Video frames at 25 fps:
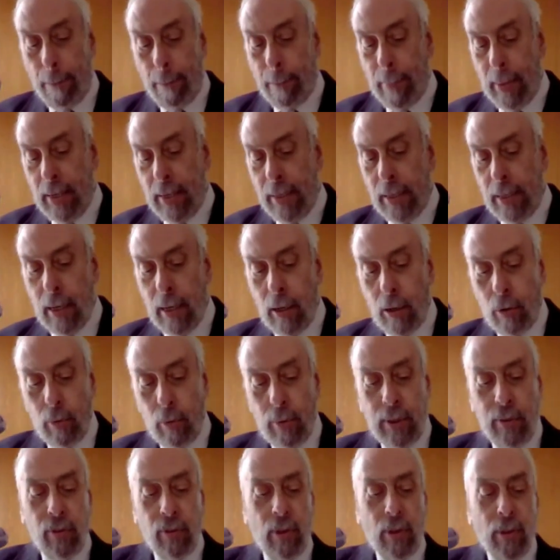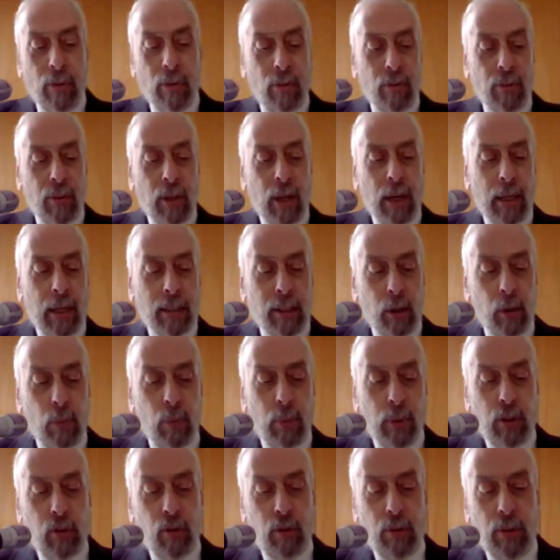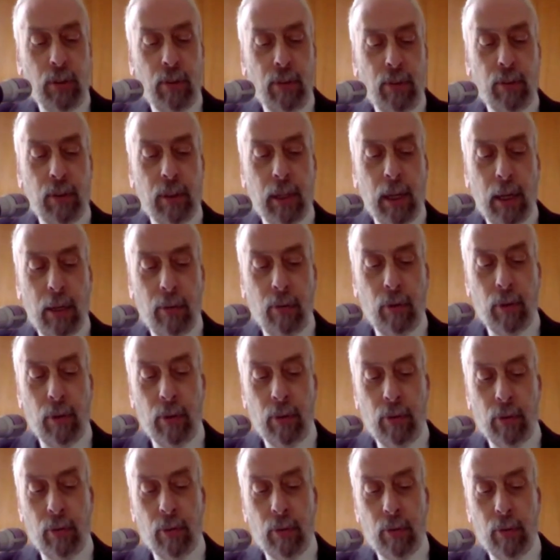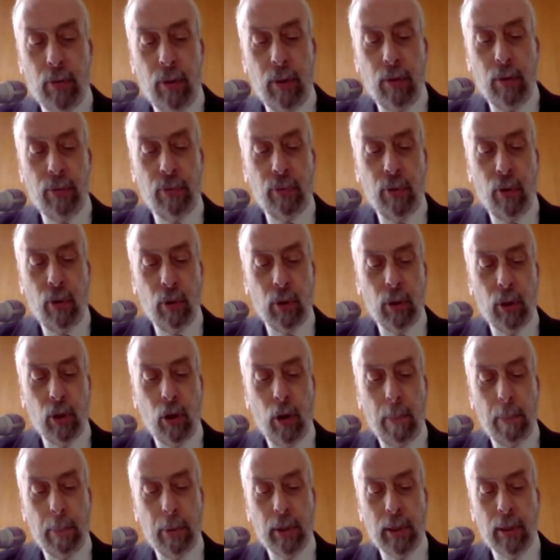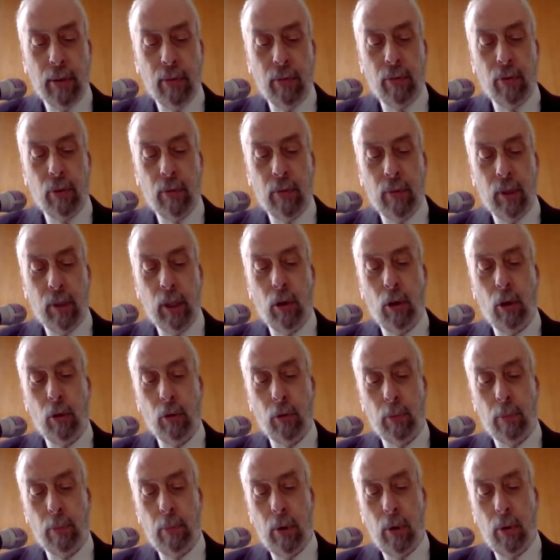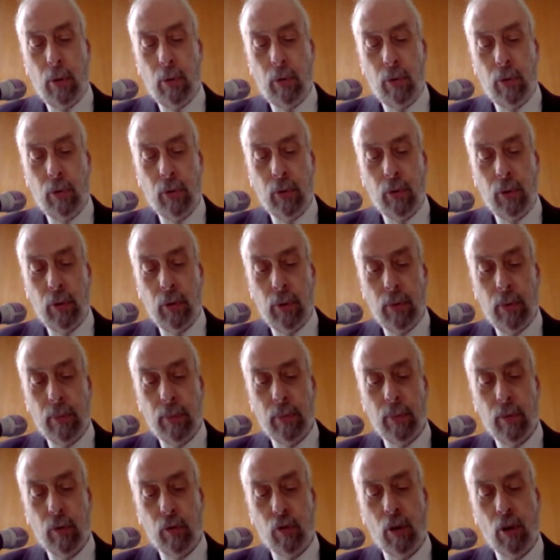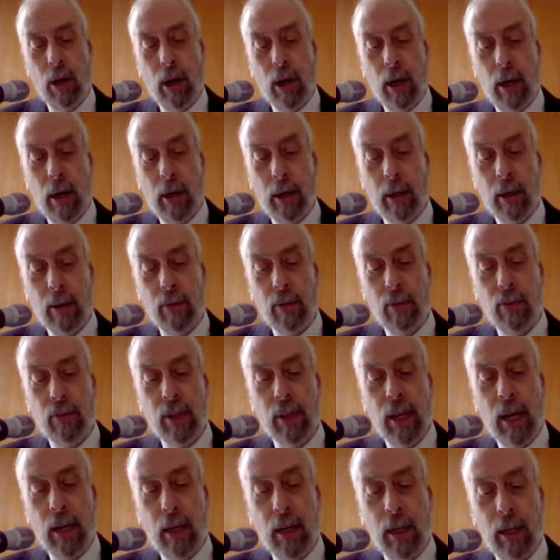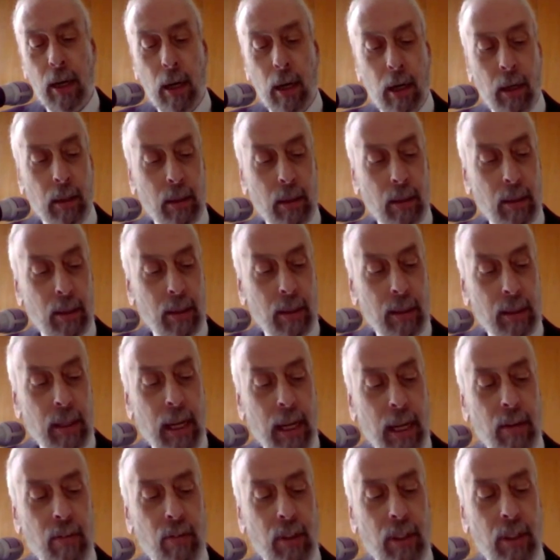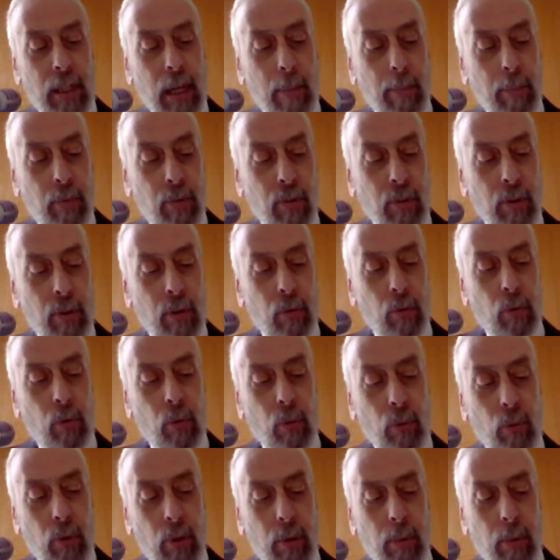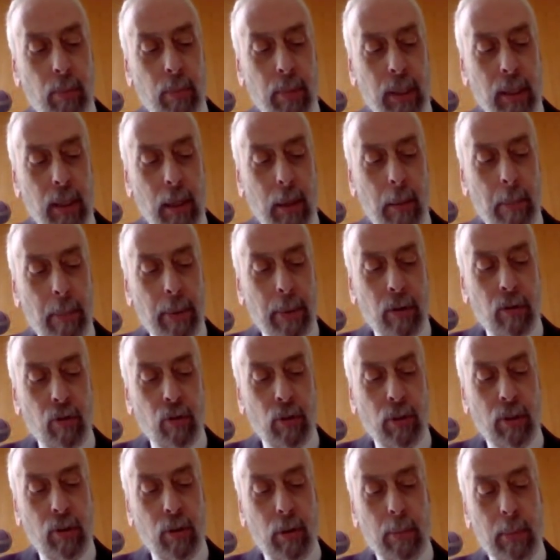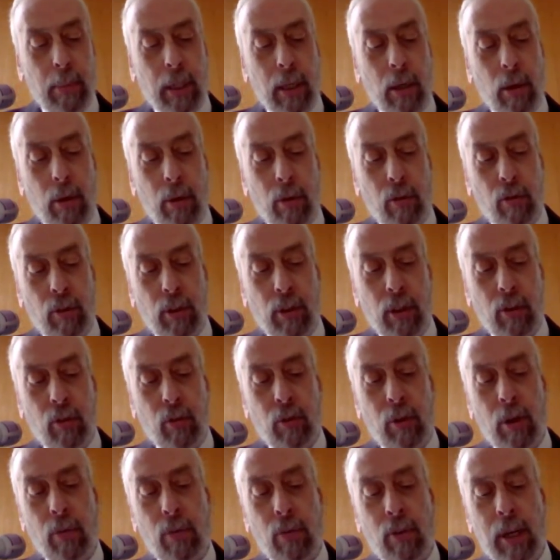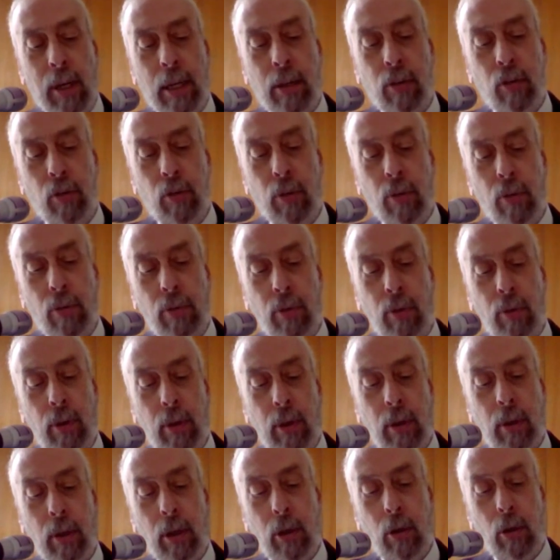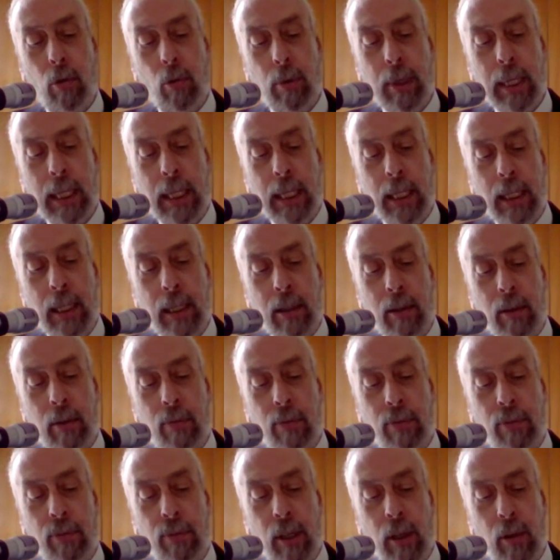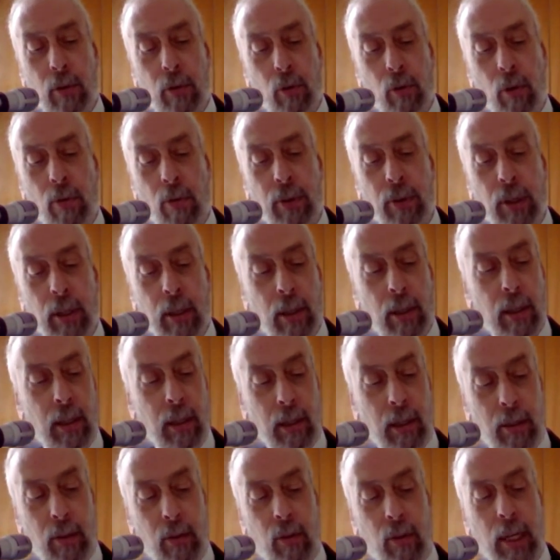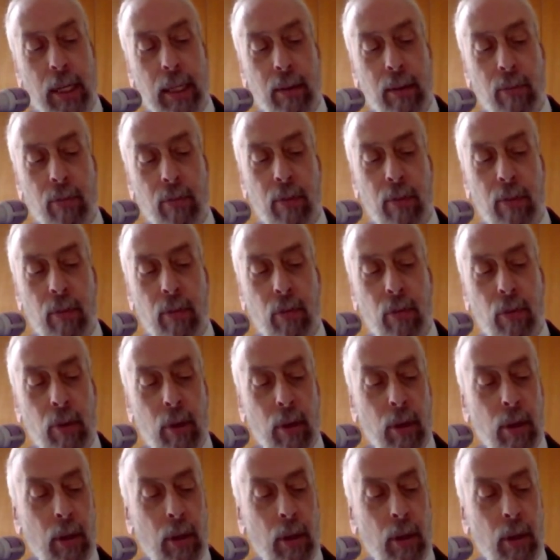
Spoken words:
In a recent study which discusses the four components of the cosmos, Chahar Zahagan, as adapted to the Middle Persian terminology in the translations from the Greek philosophical texts,